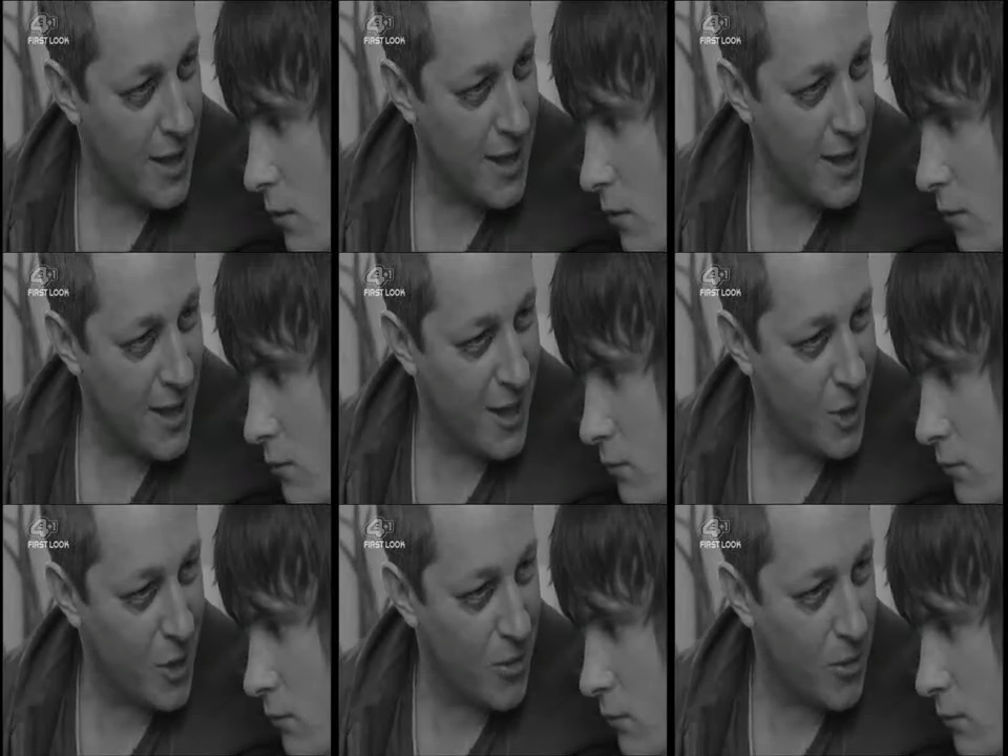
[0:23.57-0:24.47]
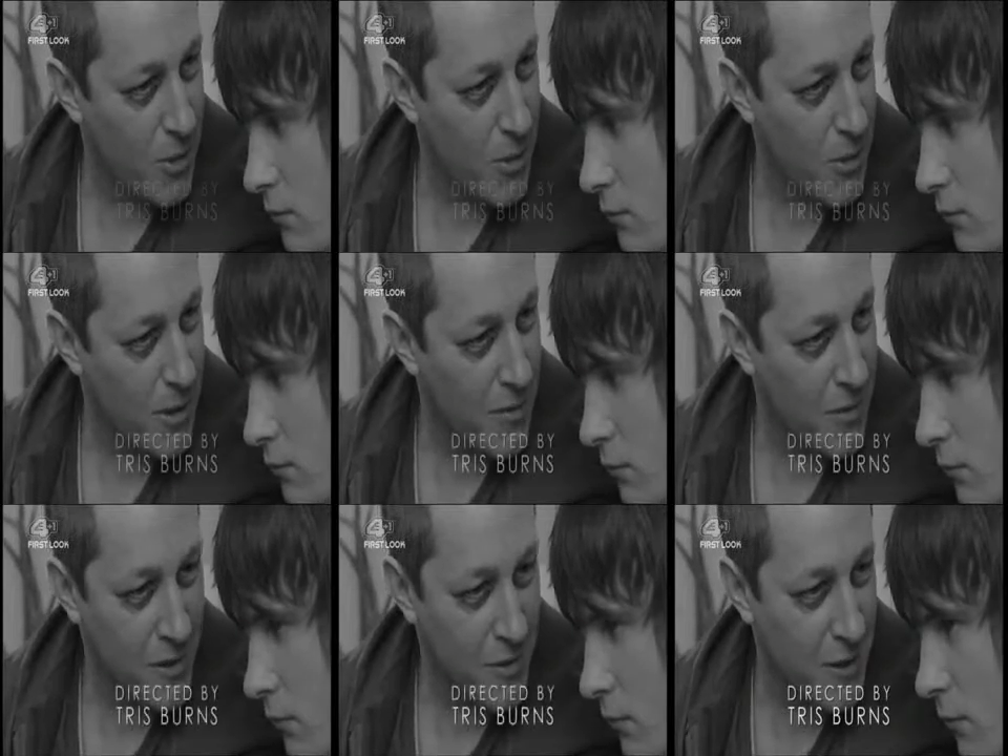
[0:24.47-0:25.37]
and you go
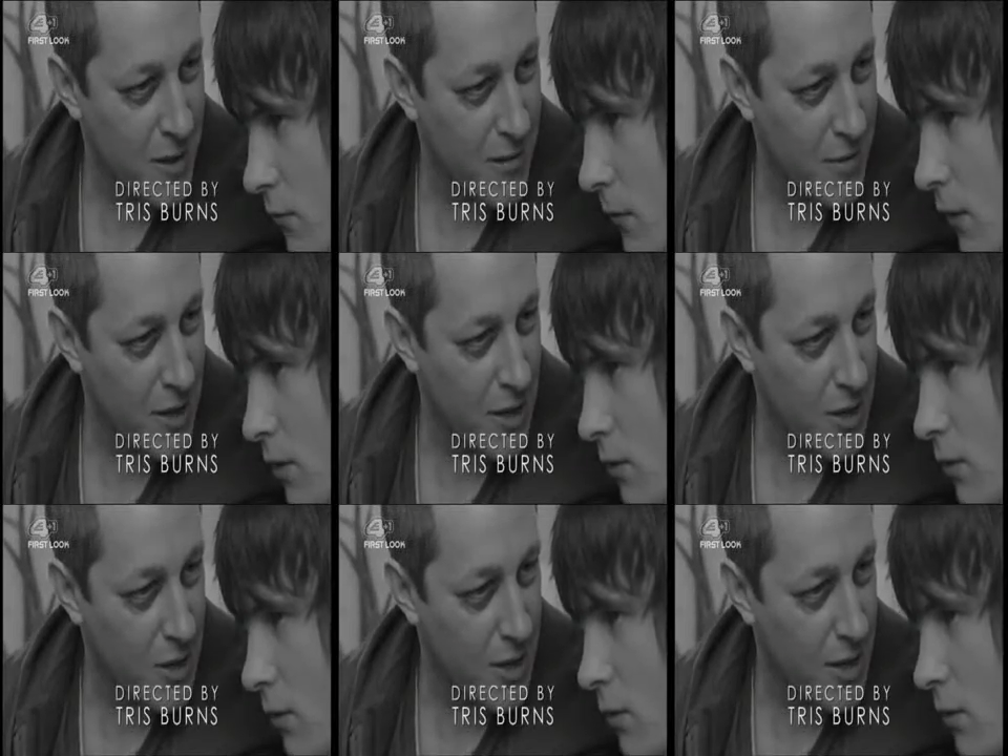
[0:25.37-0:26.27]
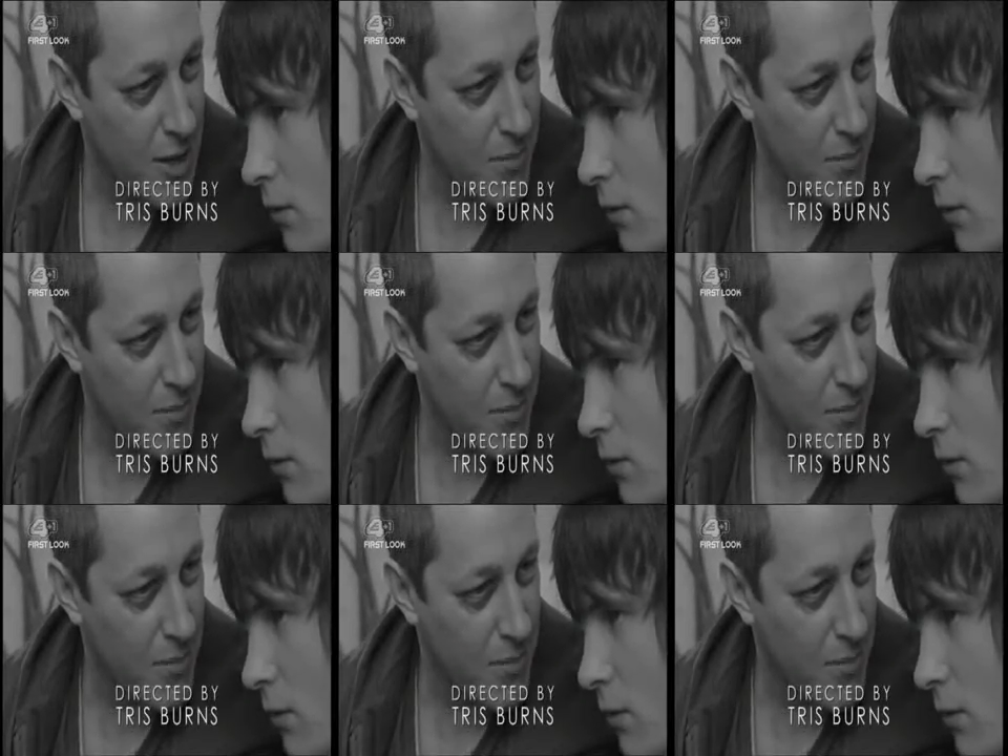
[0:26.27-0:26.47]
away for a very, very long